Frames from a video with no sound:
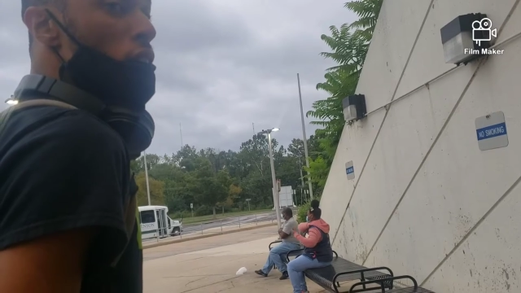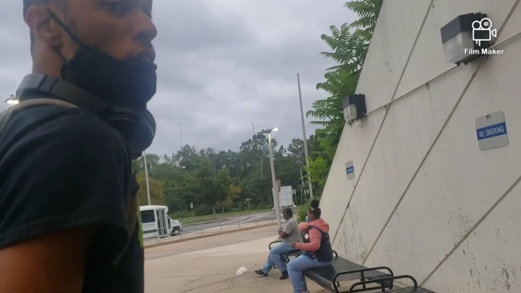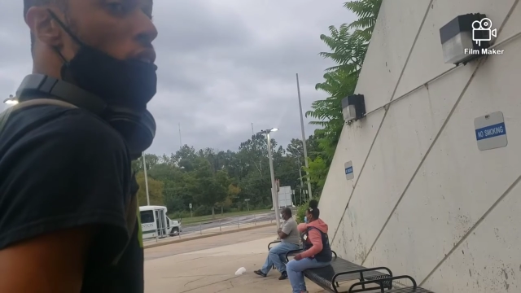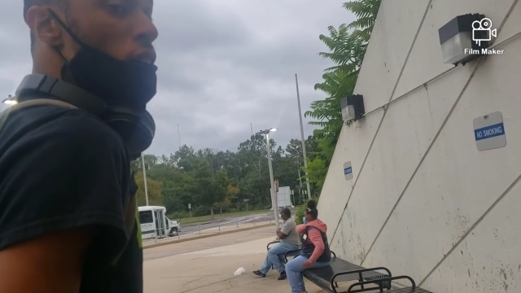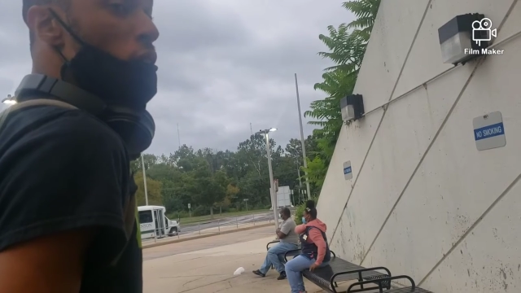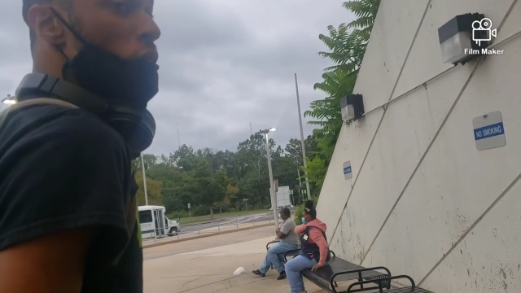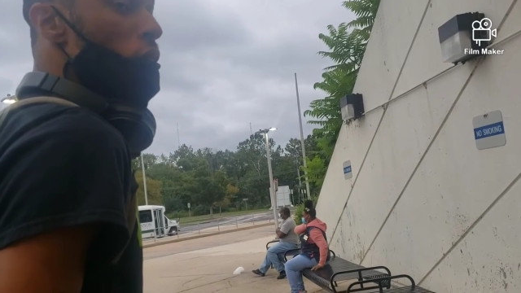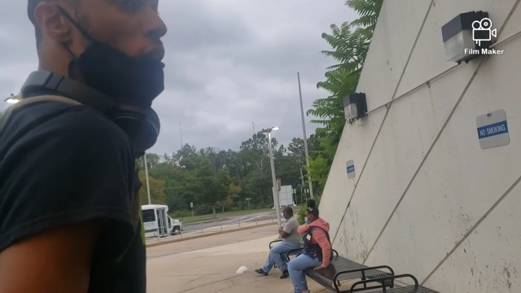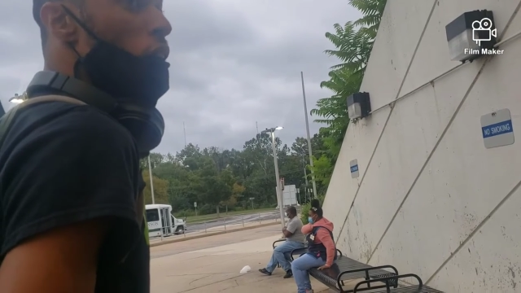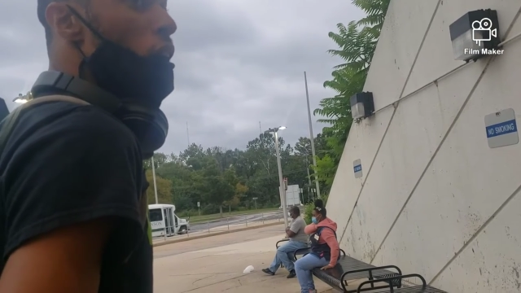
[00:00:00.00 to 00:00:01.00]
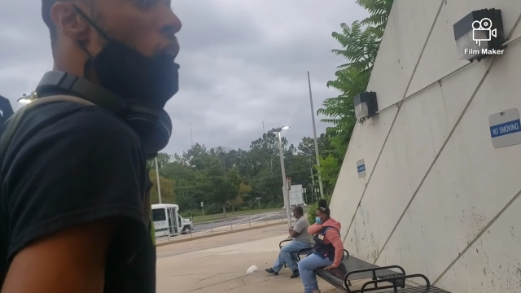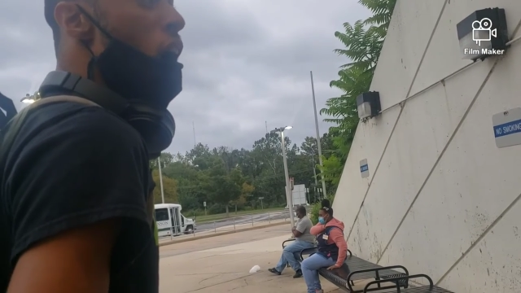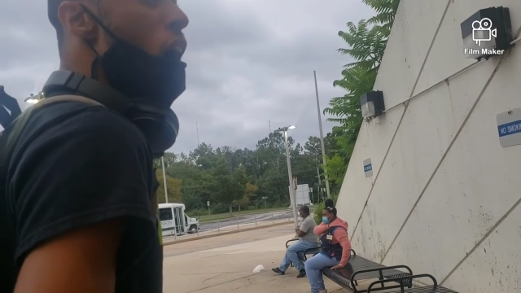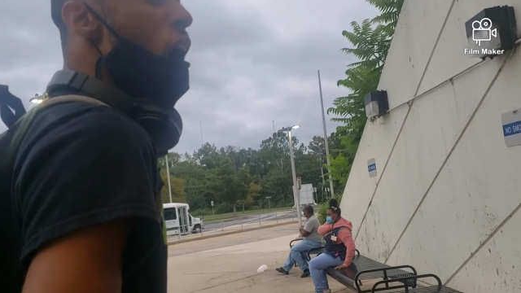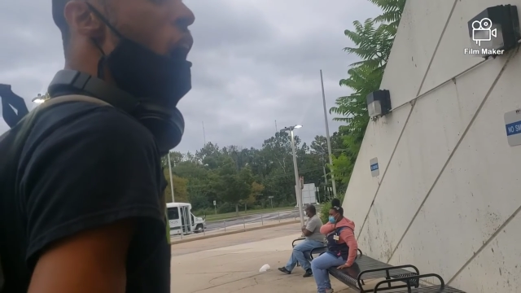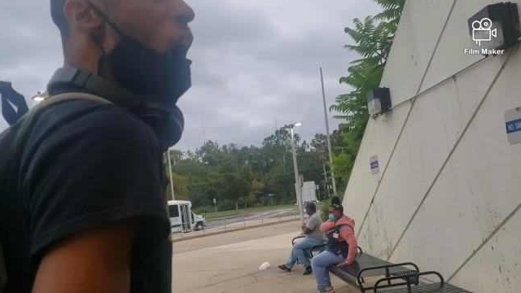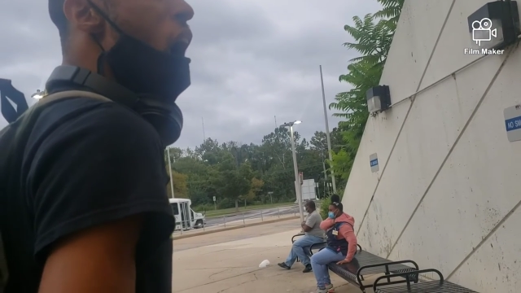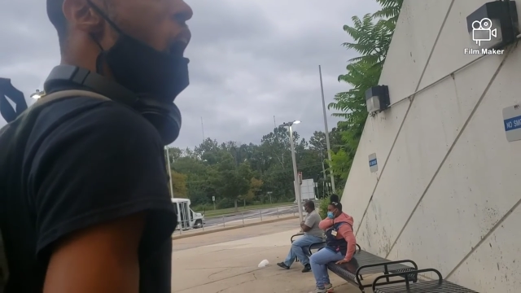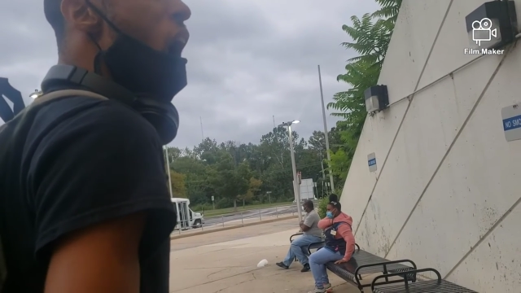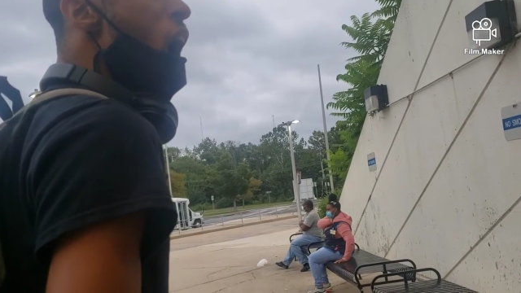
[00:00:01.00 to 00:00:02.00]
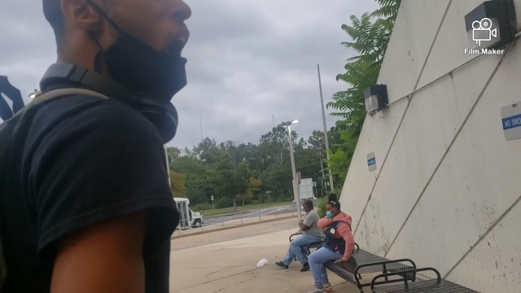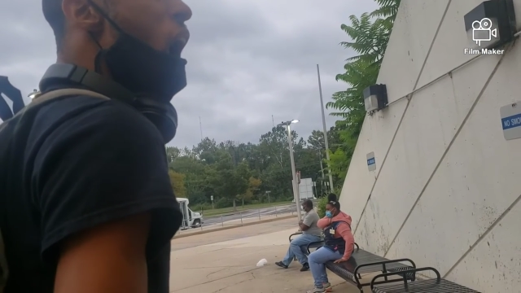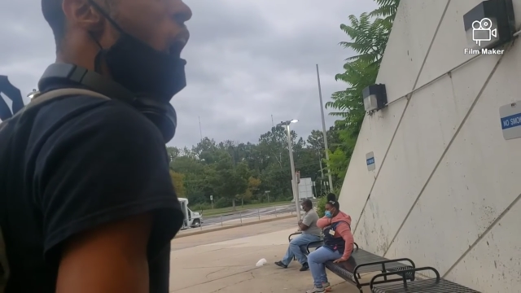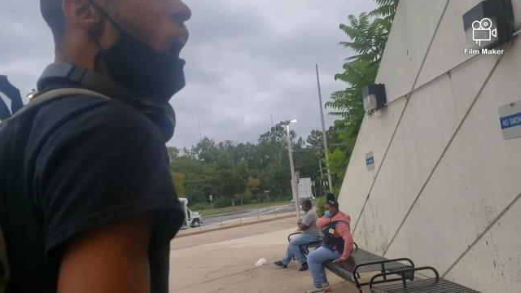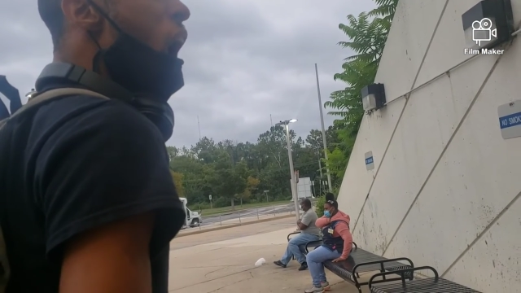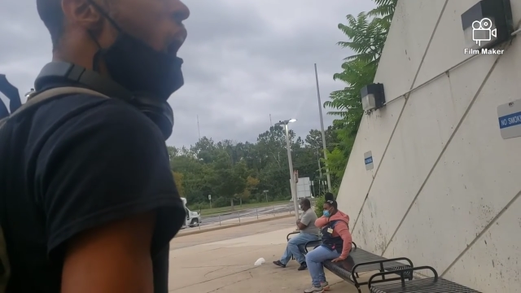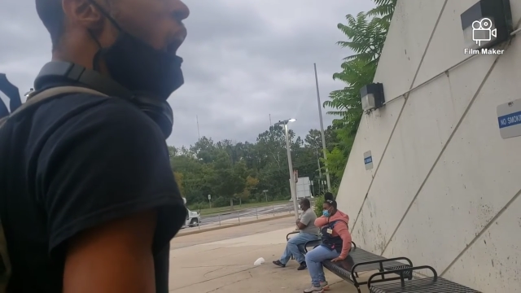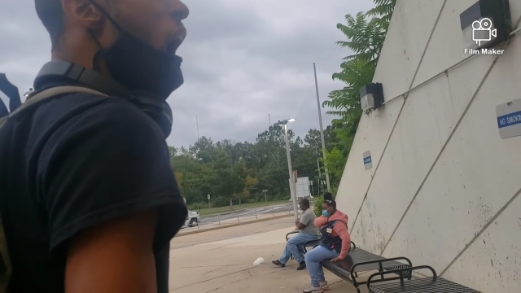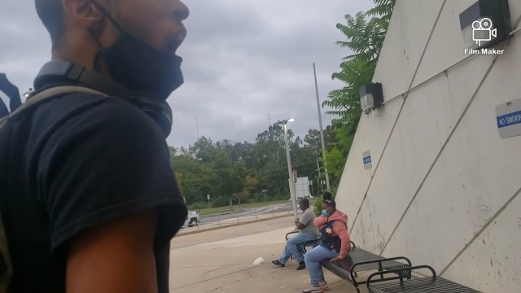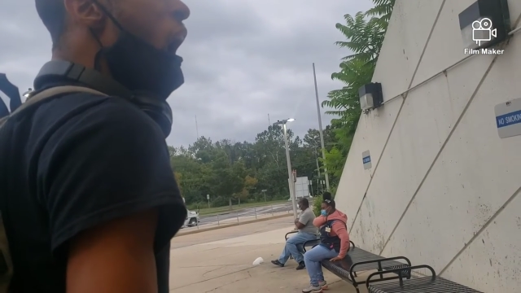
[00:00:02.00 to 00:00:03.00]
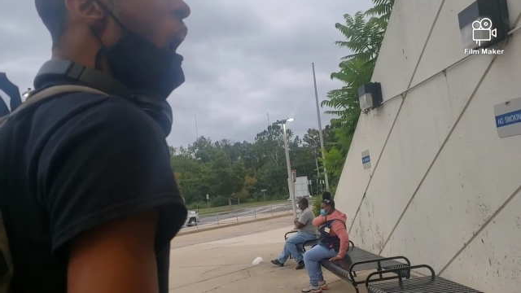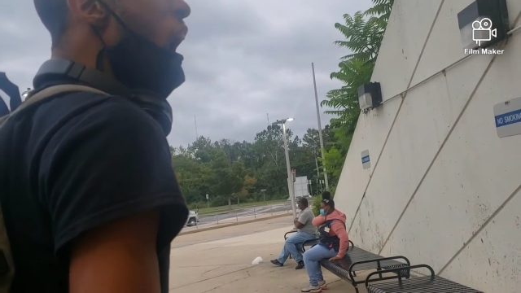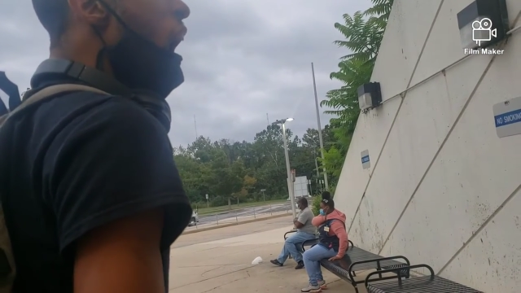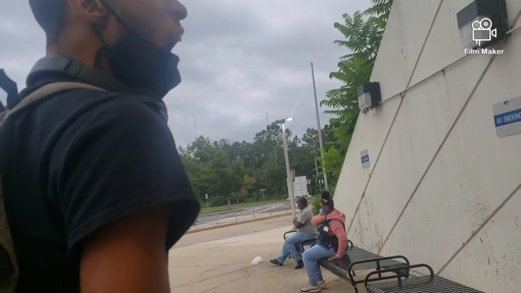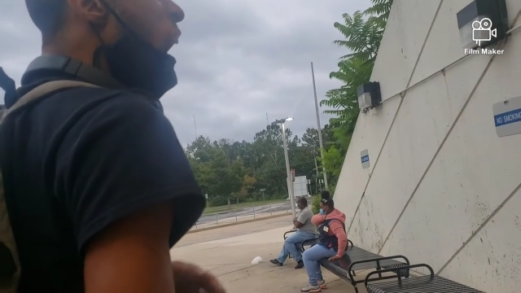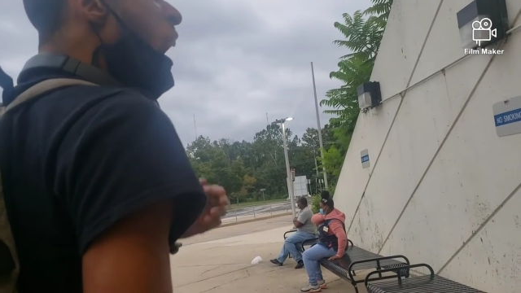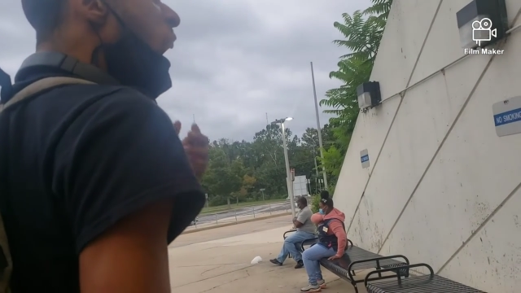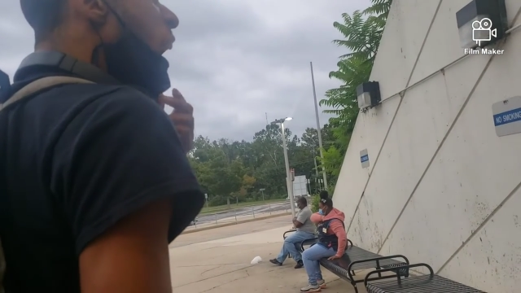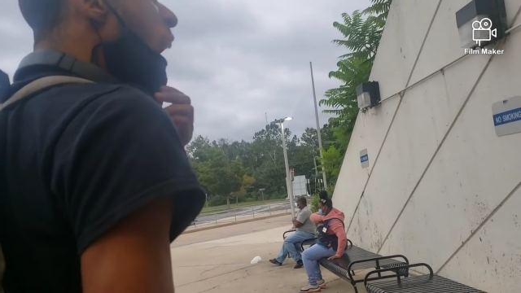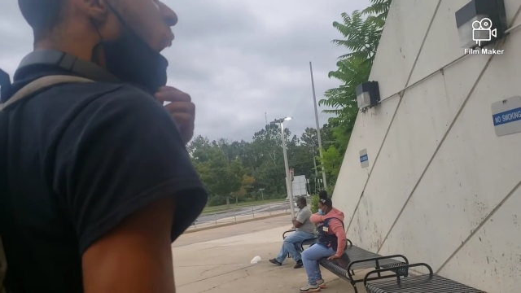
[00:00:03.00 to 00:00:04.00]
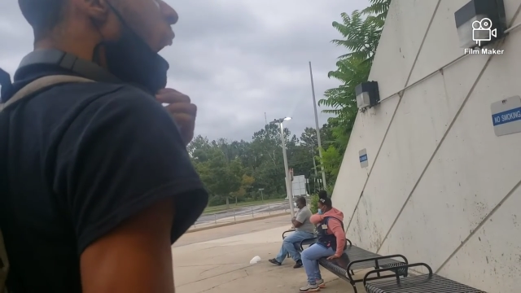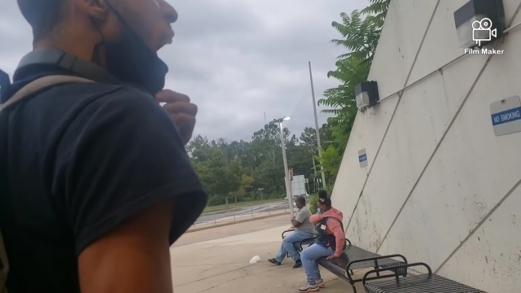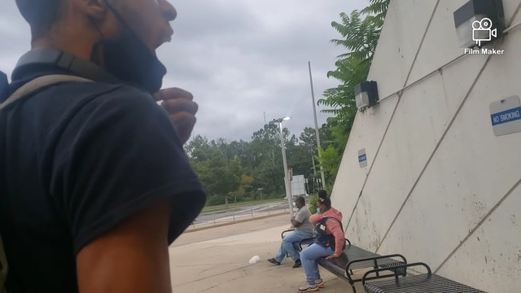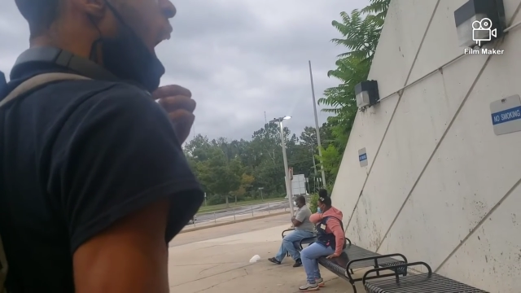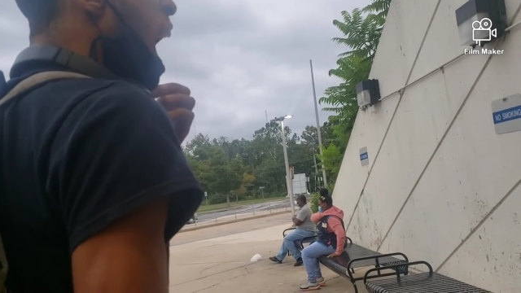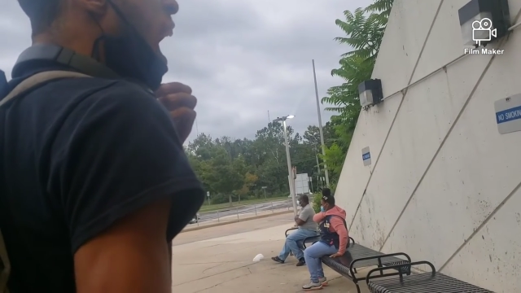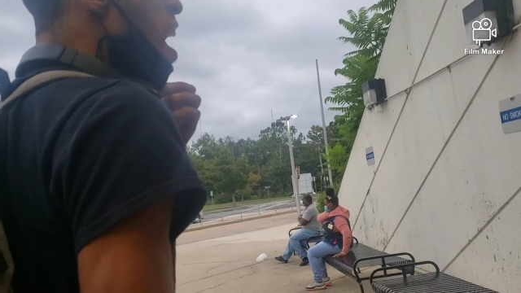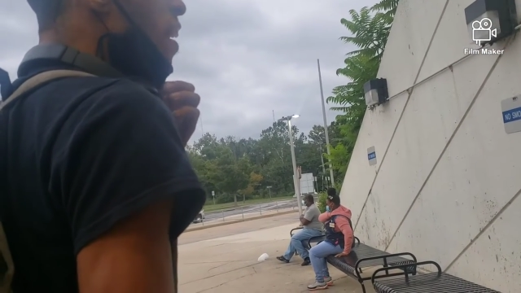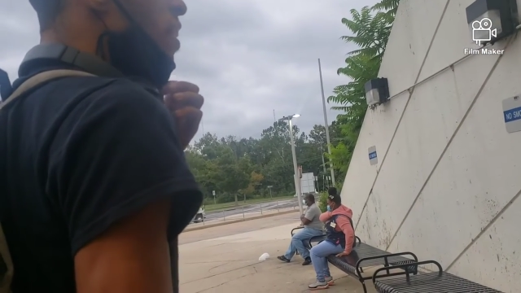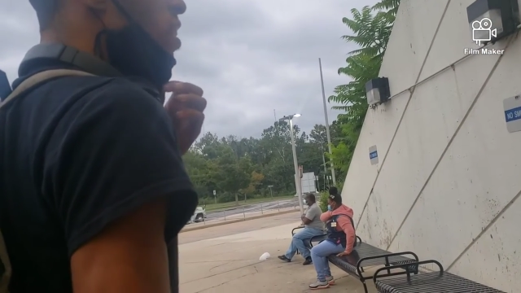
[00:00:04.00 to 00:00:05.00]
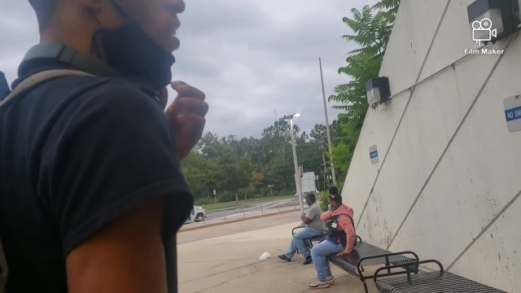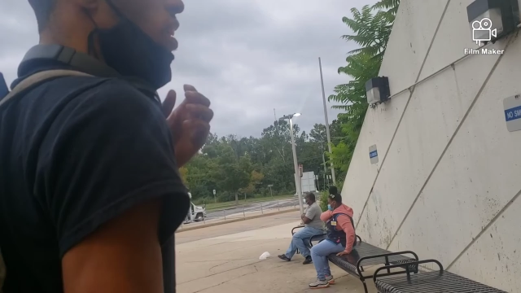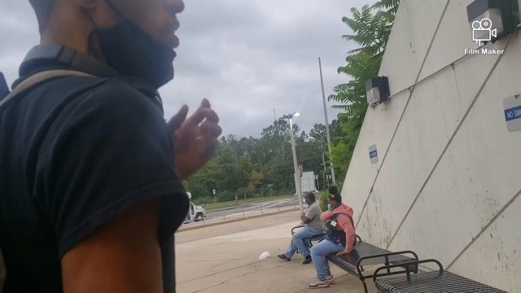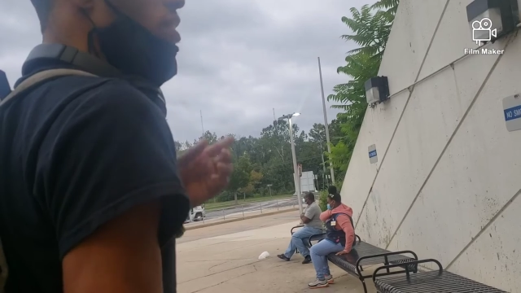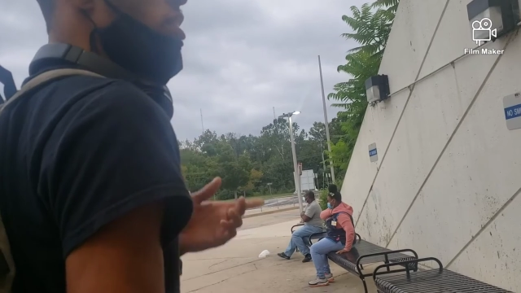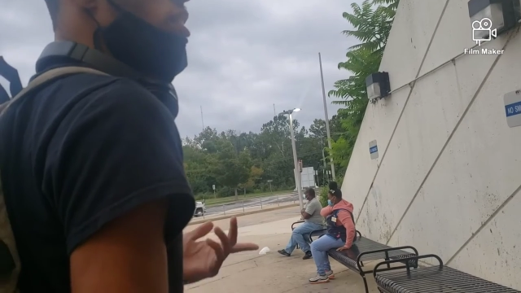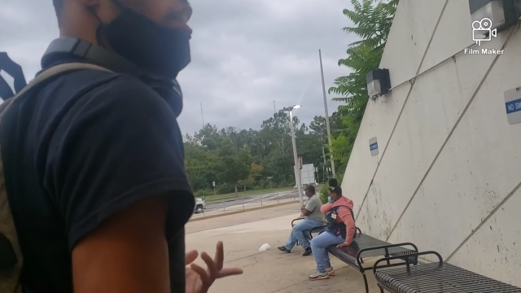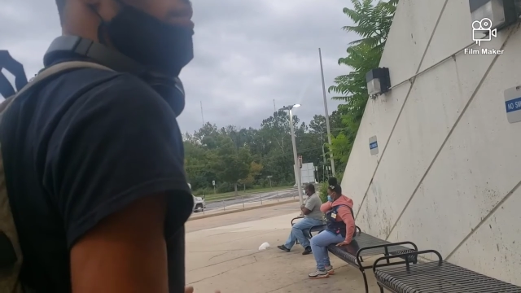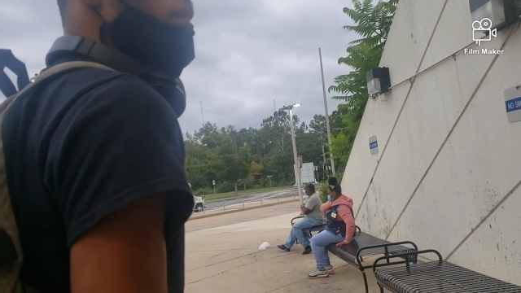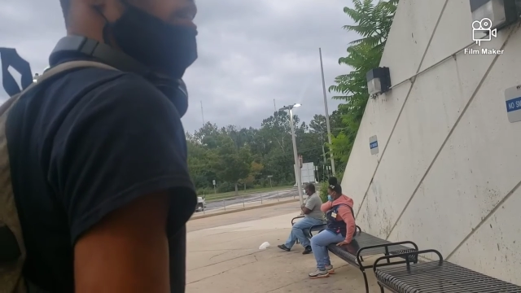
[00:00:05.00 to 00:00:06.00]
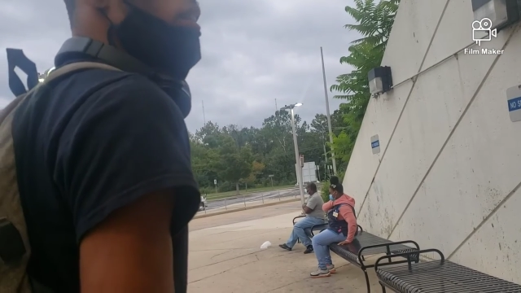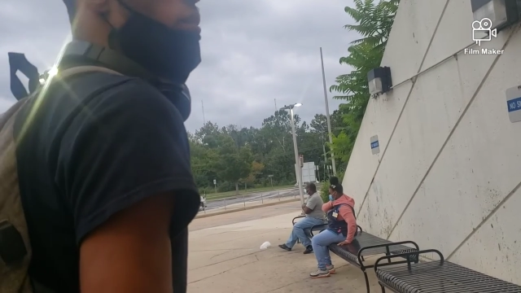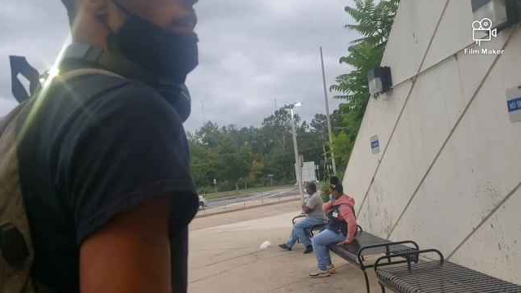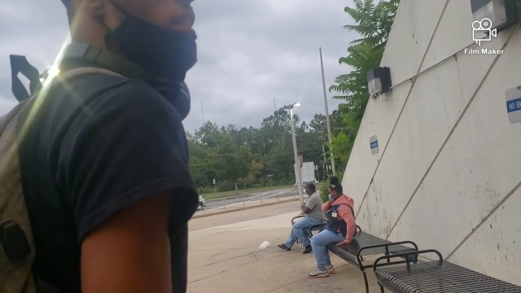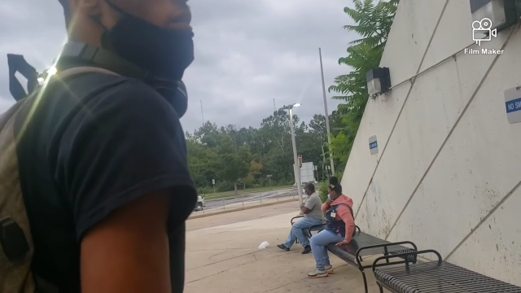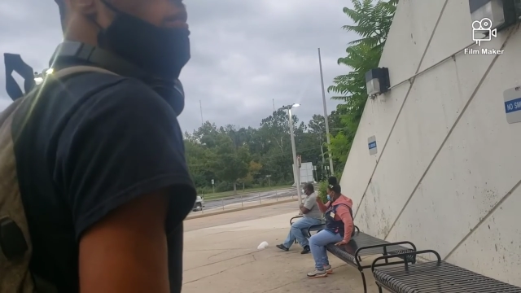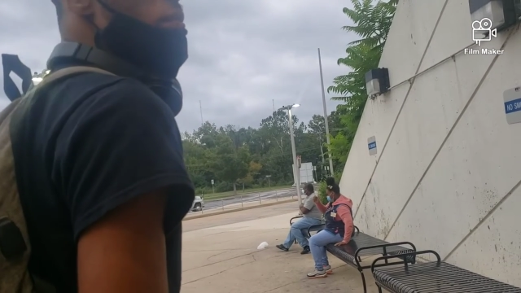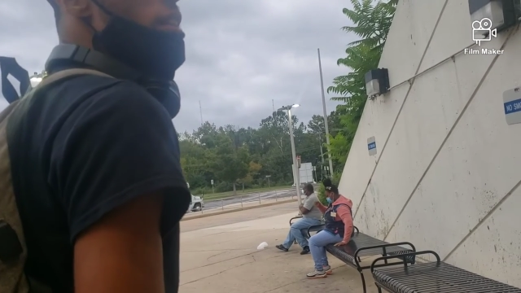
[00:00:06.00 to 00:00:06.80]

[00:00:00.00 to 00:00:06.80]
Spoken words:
No face is visible, so there are no lips to read.